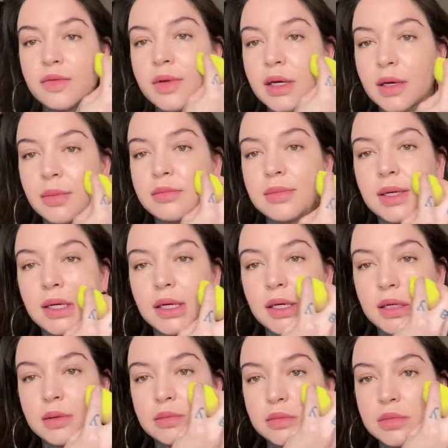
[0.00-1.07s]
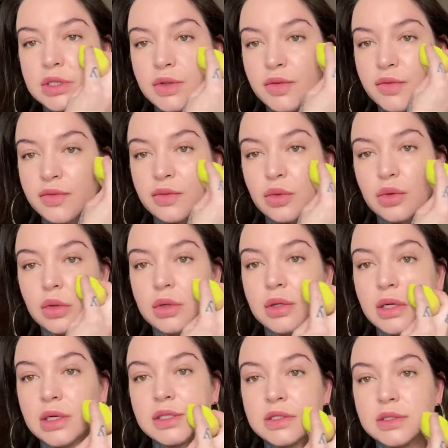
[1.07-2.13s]
of like a medium to full.
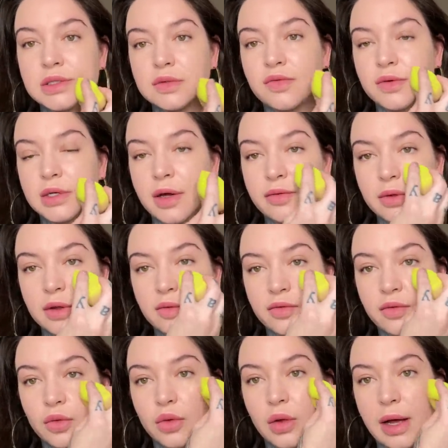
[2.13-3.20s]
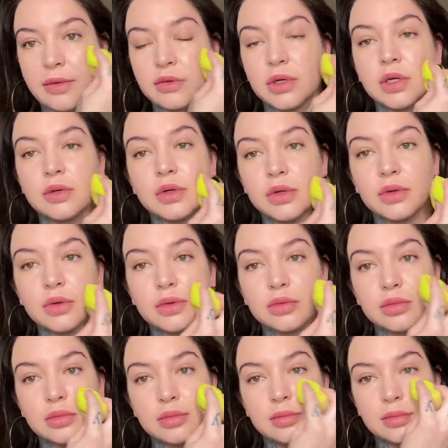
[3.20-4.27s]
It's definitely full after you do
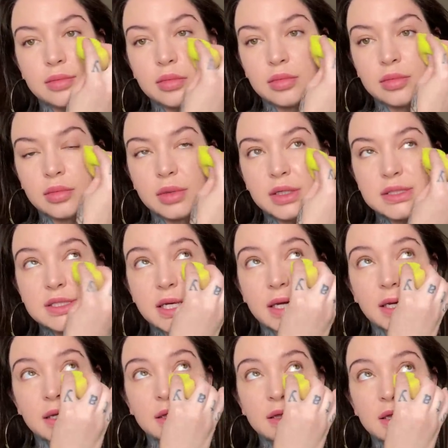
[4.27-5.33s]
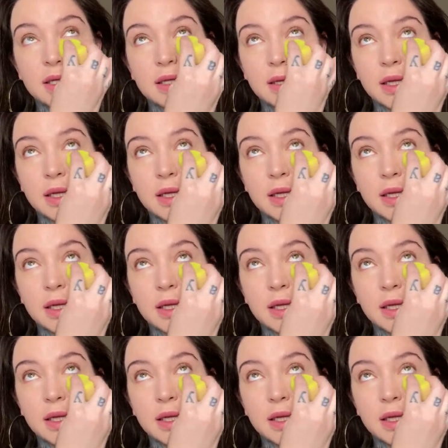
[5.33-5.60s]
a second thin